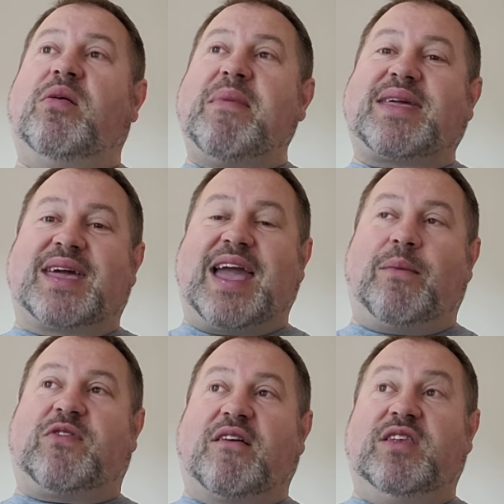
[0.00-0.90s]
mega
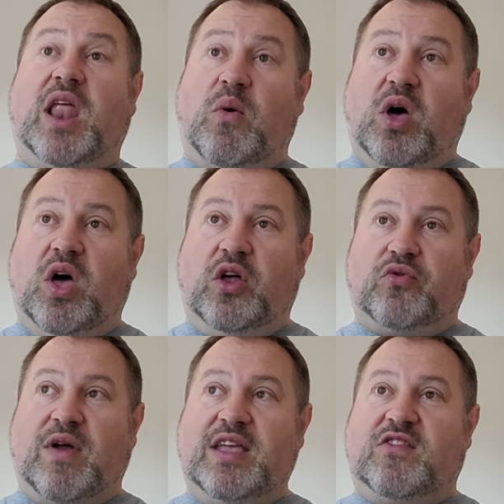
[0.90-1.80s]
caps have lower hurdle
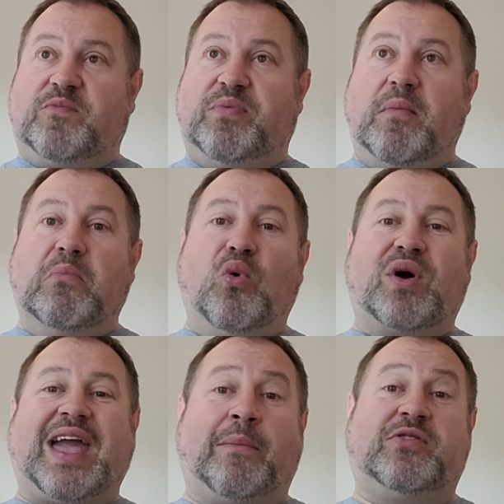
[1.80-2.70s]
rates but more
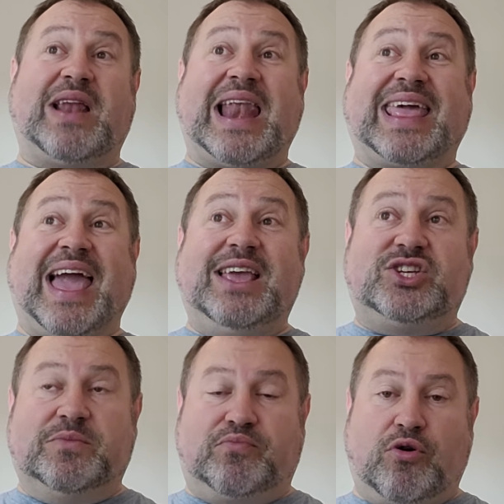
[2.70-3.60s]
capital
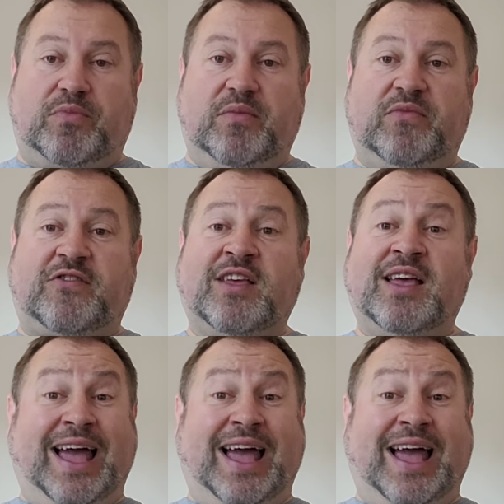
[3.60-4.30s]
allocation problems